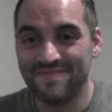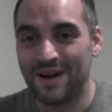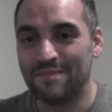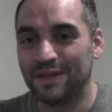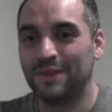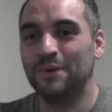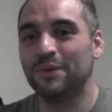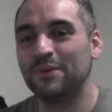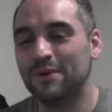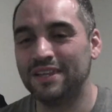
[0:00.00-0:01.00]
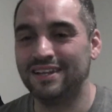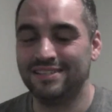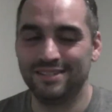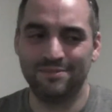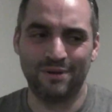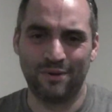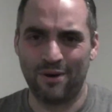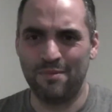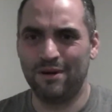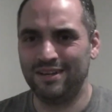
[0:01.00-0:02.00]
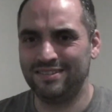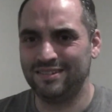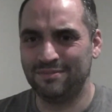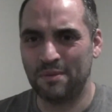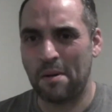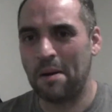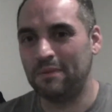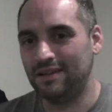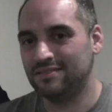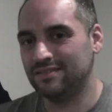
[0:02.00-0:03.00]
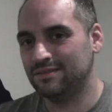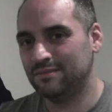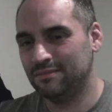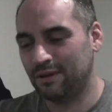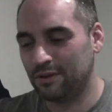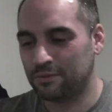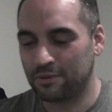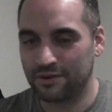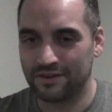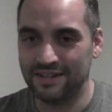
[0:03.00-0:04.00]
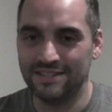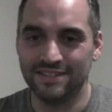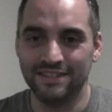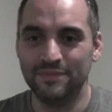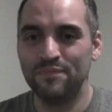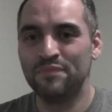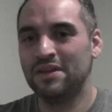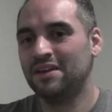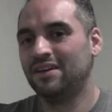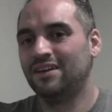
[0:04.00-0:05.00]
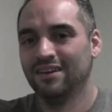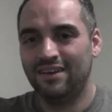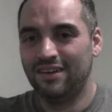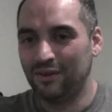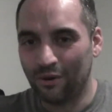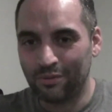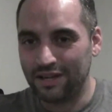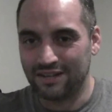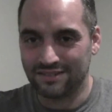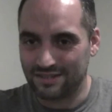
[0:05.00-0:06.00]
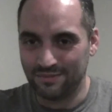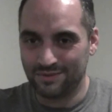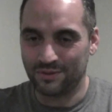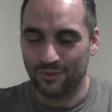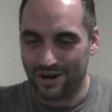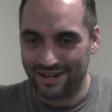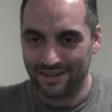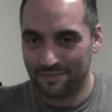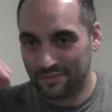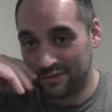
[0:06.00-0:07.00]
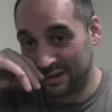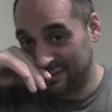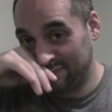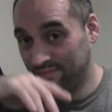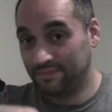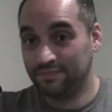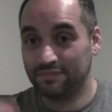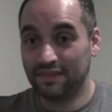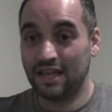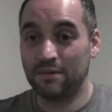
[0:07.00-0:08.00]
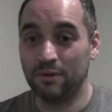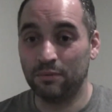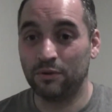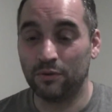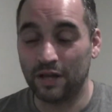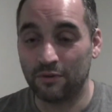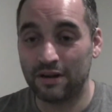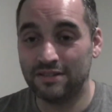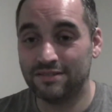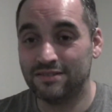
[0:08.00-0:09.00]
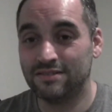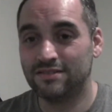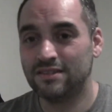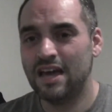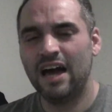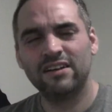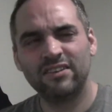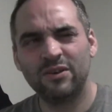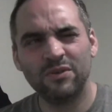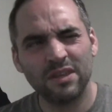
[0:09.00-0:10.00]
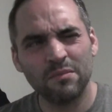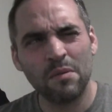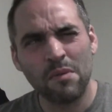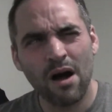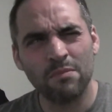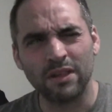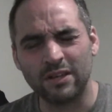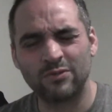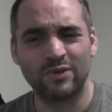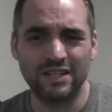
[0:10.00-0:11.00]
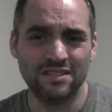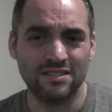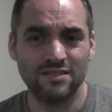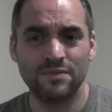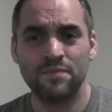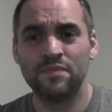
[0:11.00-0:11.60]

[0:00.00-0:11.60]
I'm like the only one that eats it. My grandma eats it, my mom eats it, my little brother eats it. Nobody else seems to want it. So a lot of people don't like raisins. I don't think my mom likes raisins.